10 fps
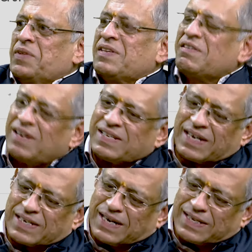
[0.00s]

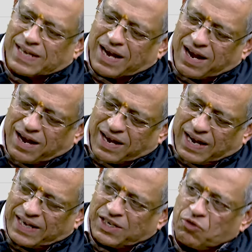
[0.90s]
Civilization is a
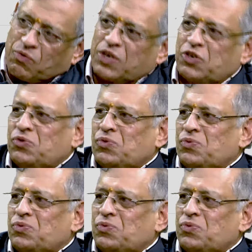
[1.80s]
collective virtue.